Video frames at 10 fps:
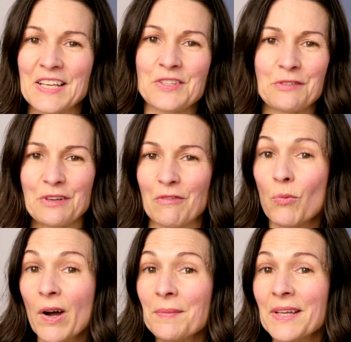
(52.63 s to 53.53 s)
So if you have
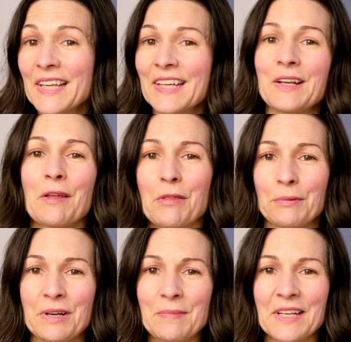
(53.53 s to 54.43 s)
1 minute,
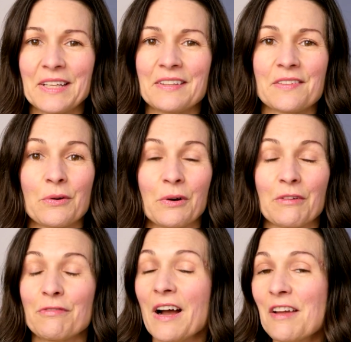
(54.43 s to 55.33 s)
3 minutes, or
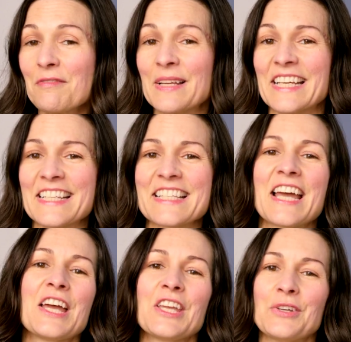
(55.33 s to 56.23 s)
5 minutes,
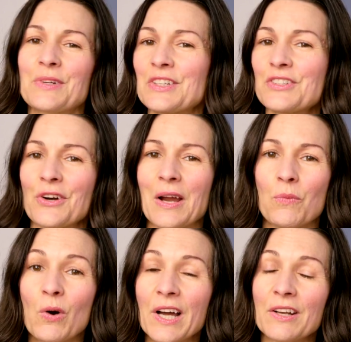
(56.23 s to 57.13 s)
you can try
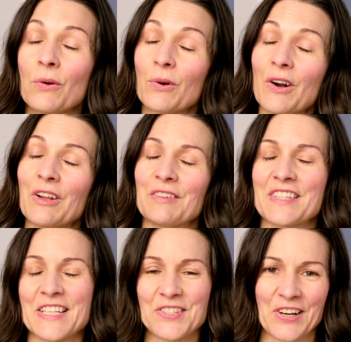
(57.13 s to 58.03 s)
one or all of
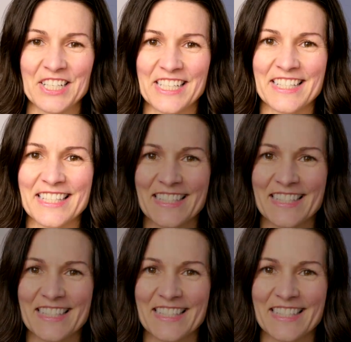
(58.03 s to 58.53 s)
these stretches.